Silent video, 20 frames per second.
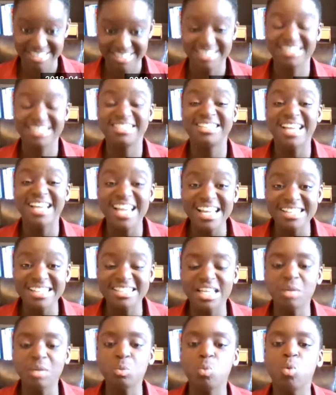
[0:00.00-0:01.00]
Yes,
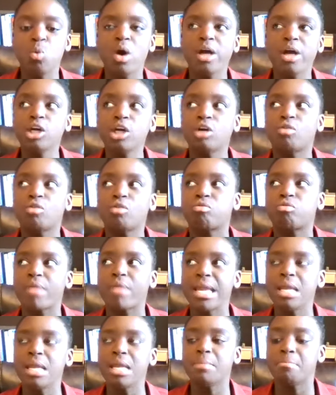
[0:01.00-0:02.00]
and what a
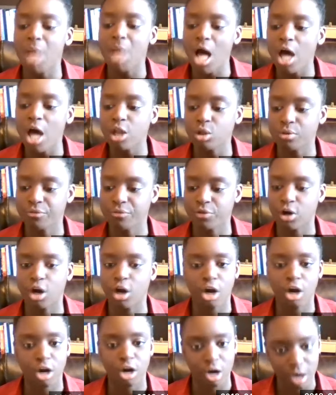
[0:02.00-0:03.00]
great model for
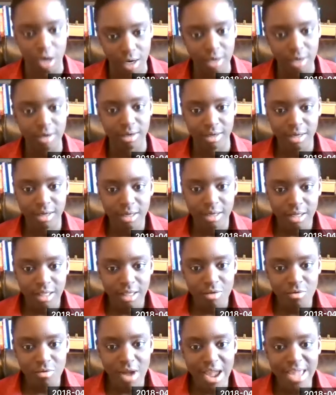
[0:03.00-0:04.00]
her.
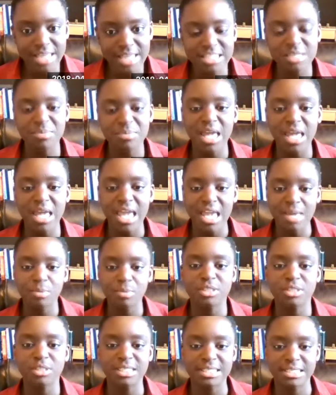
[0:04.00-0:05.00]
Right, to be
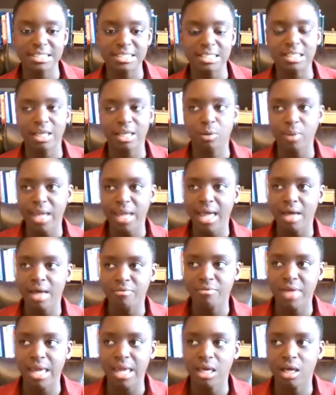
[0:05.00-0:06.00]
able to see, like, we have
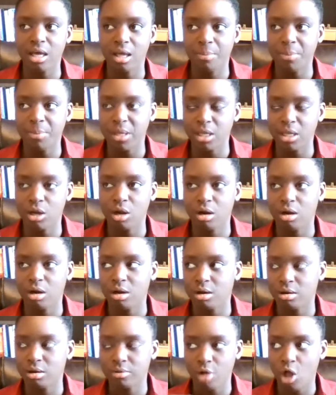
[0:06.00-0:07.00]
hanging up in
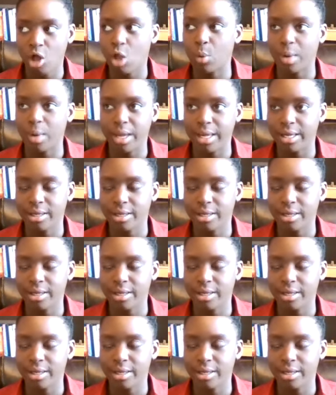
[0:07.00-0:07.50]
our hallway,